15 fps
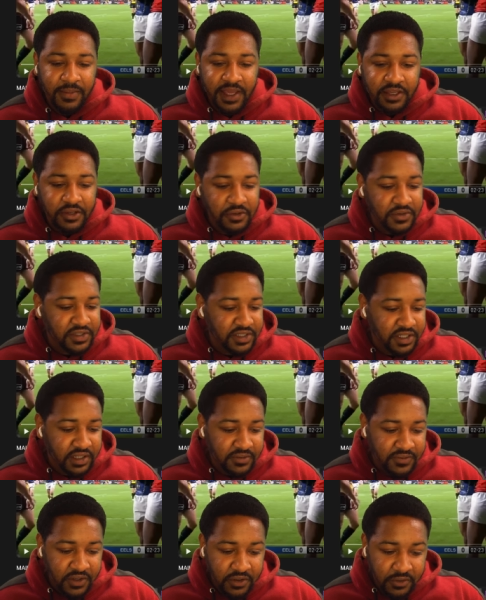Mako
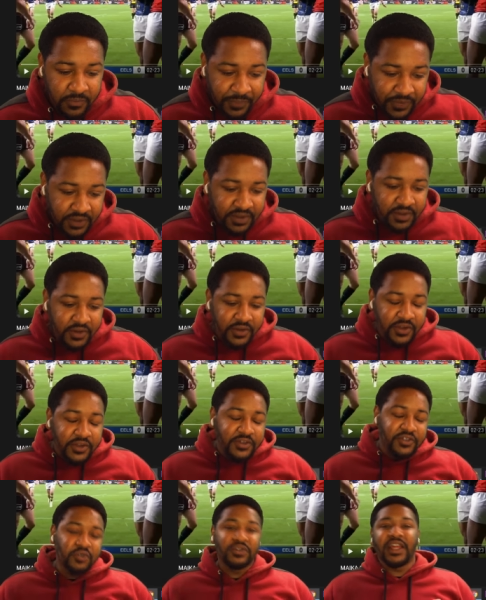Sivo,
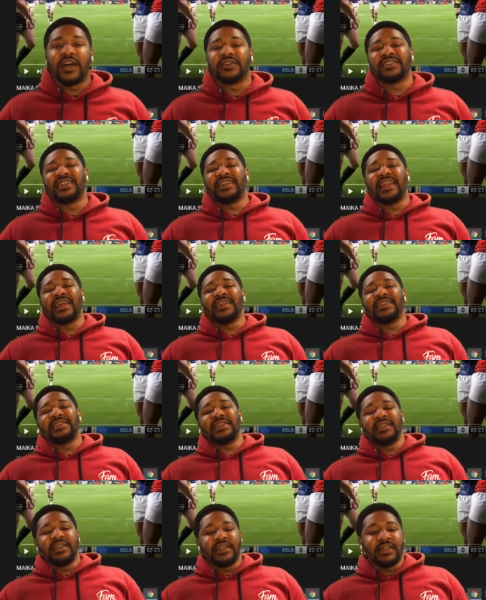
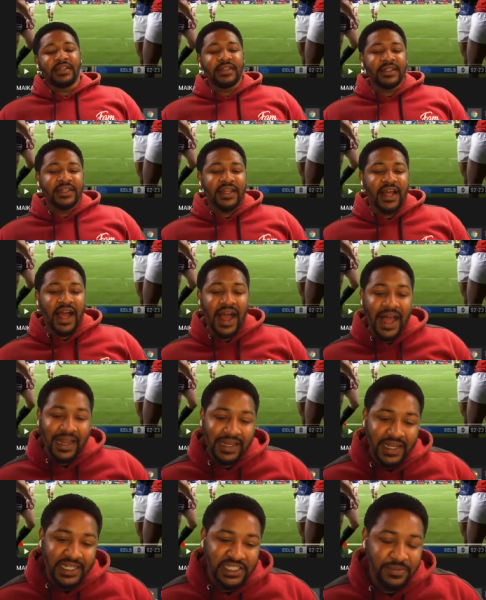2019
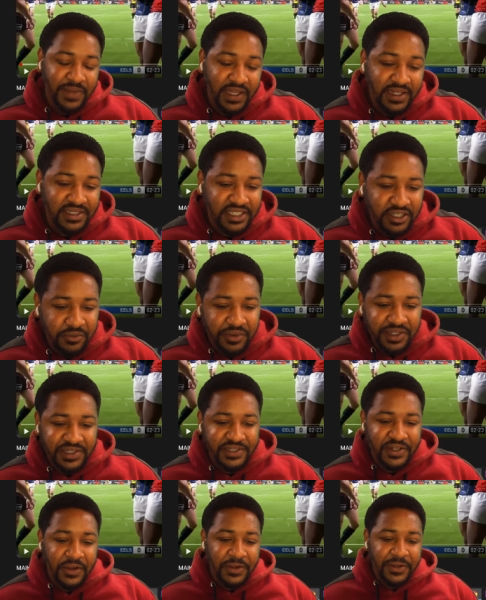highlights, man. Let's see what he's
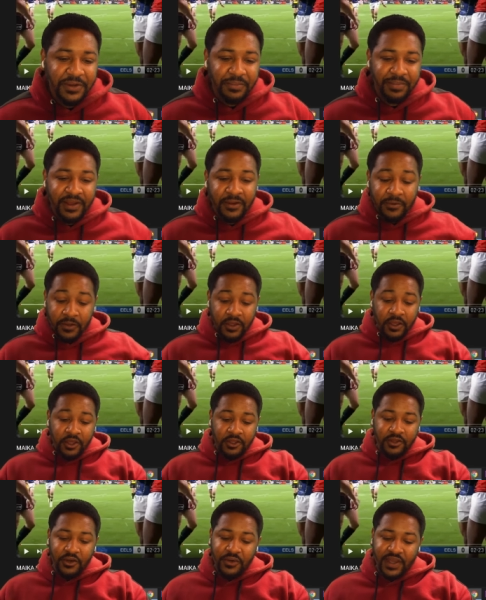talking about
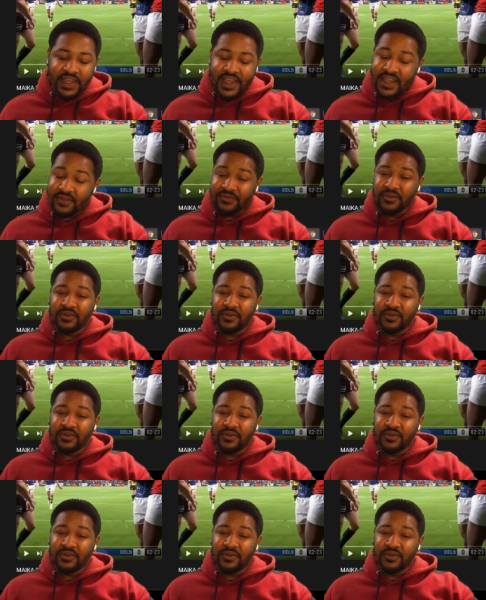go ahead if